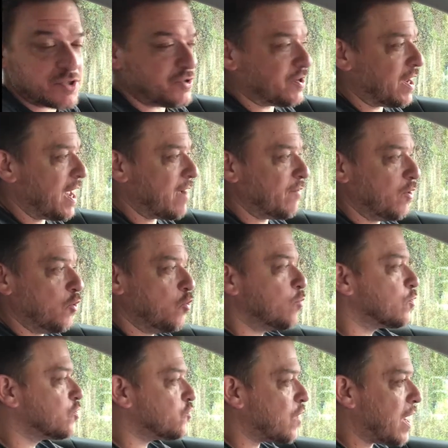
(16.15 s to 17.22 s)
So you can have an
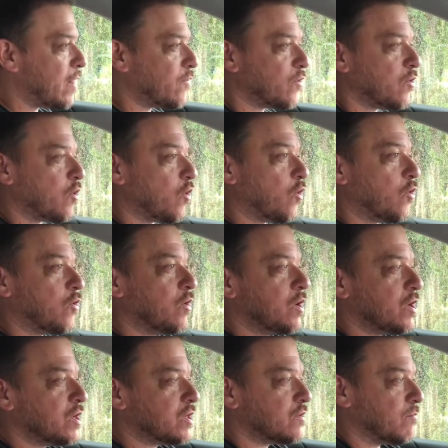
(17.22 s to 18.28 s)
Uber driver or
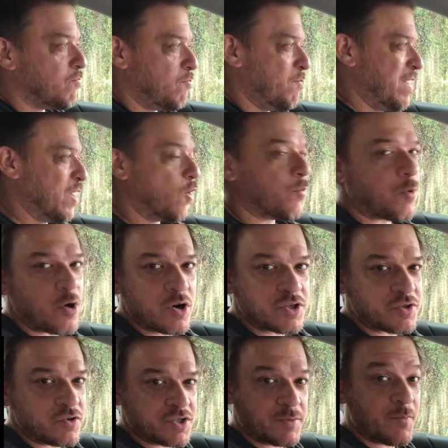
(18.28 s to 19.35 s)
male
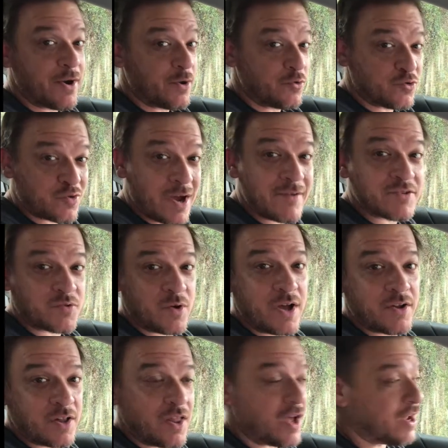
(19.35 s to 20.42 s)
person or somebody who drives
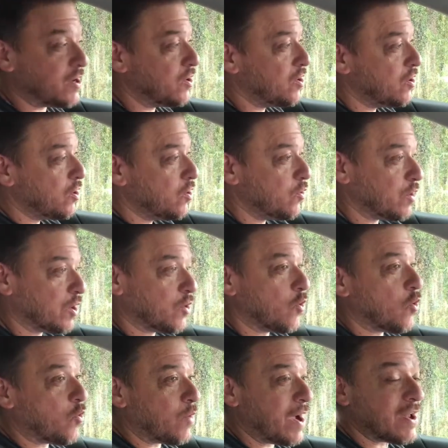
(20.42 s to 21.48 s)
around a lot who can go
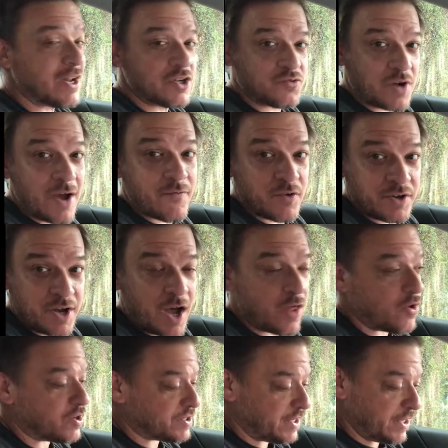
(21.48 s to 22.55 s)
around and drive for
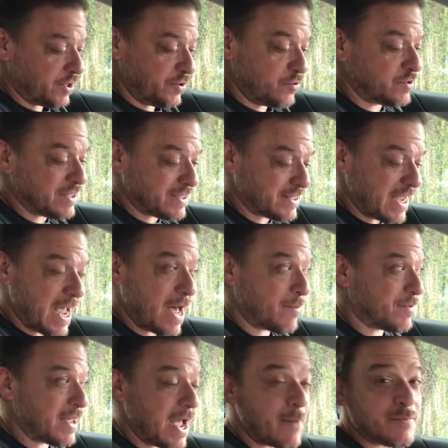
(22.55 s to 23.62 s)
dollars, and they can use this app.
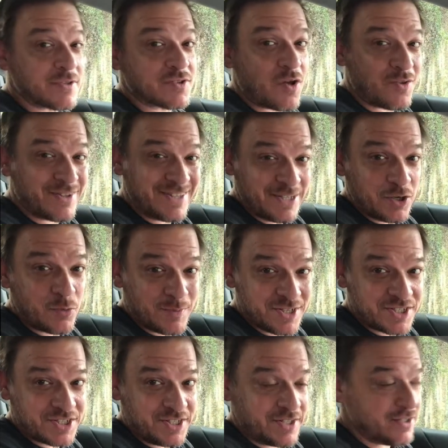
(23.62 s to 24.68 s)
The app is called Deal
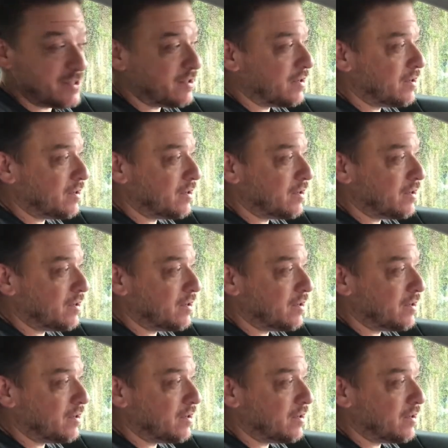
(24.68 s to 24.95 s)
Machine.